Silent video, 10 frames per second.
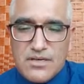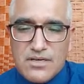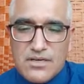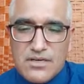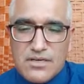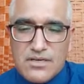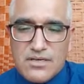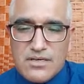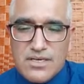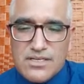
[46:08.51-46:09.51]

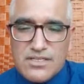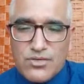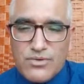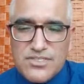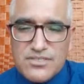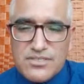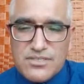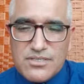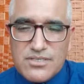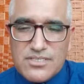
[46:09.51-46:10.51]
Any other
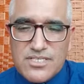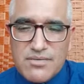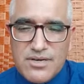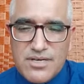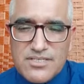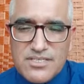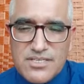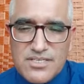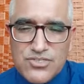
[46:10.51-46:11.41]
question? Sabah says,